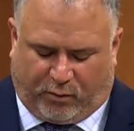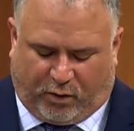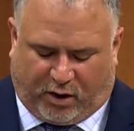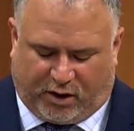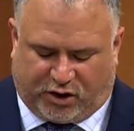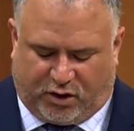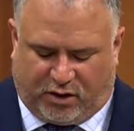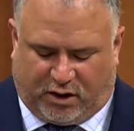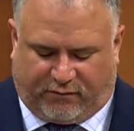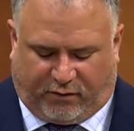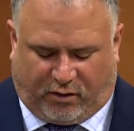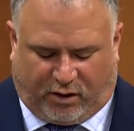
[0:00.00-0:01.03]
Workers
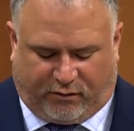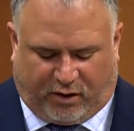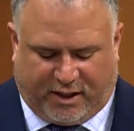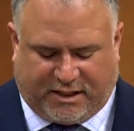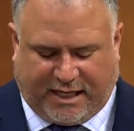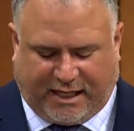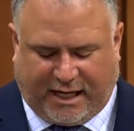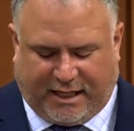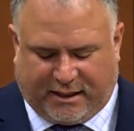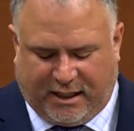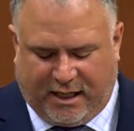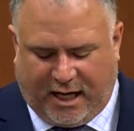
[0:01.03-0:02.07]
Union for over a
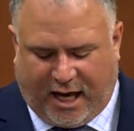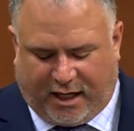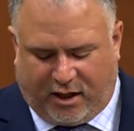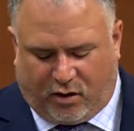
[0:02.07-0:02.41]
decade, and he